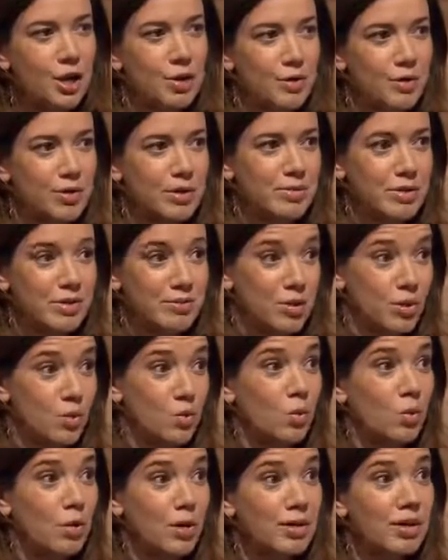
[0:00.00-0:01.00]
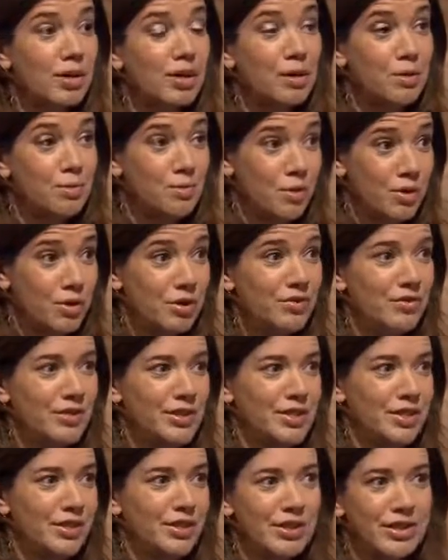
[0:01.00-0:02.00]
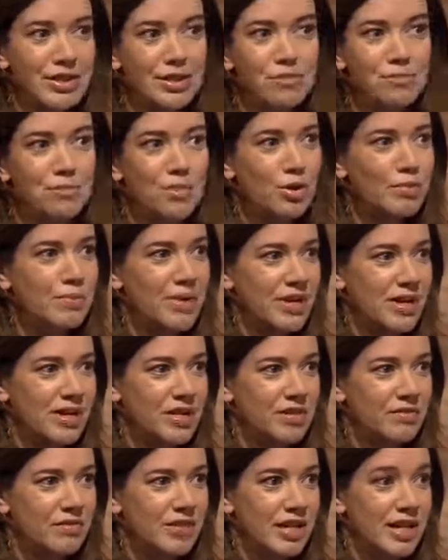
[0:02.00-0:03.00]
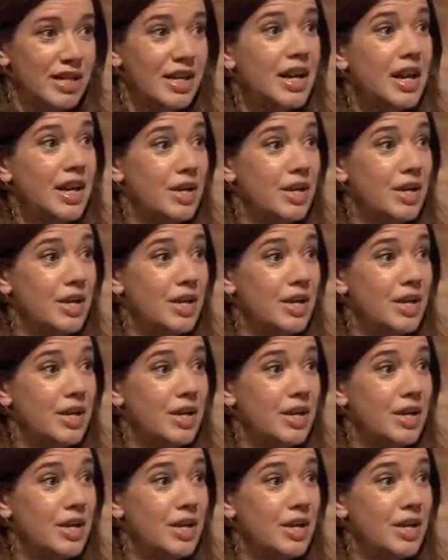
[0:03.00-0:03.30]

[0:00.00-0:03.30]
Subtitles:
in order to be able to work more efficiently, more productively,